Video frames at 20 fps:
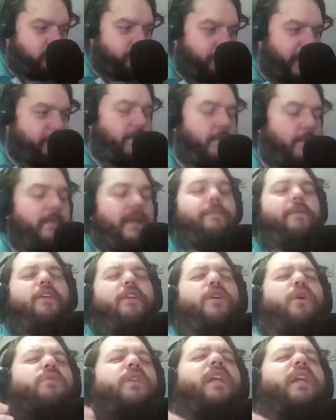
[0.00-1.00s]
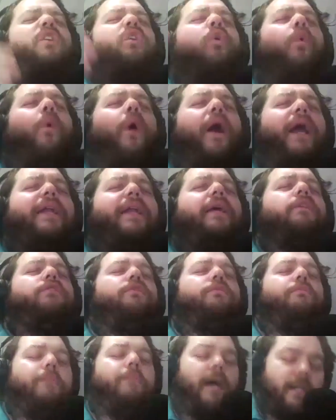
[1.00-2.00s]
space, but maybe you don't need quite
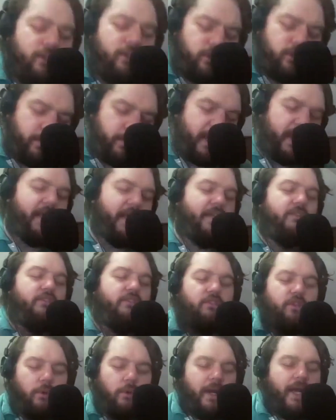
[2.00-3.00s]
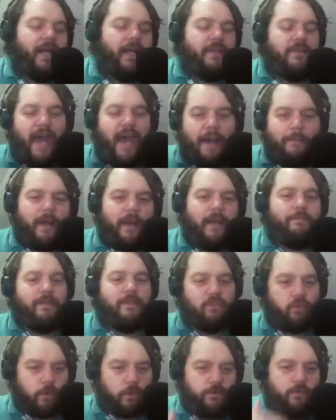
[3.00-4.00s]
as much space. So that might
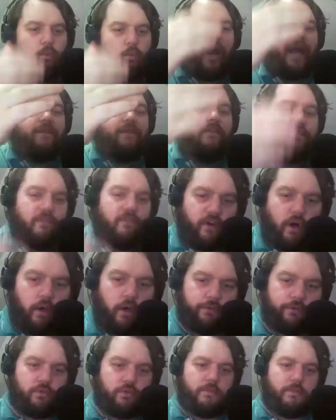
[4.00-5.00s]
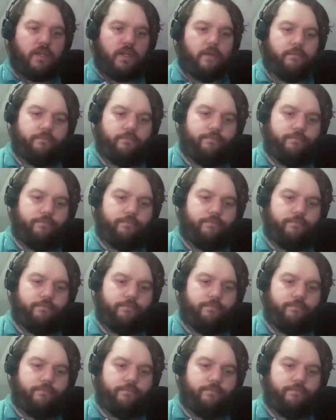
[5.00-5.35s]
be sort of the way this evolves from here.